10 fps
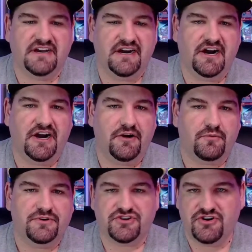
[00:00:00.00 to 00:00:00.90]

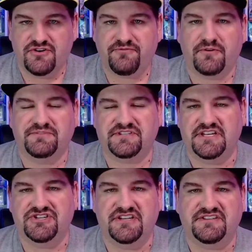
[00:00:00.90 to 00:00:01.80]
return from
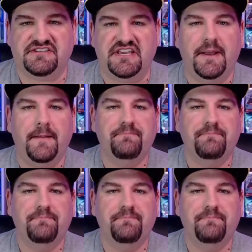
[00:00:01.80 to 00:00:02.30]
CGC,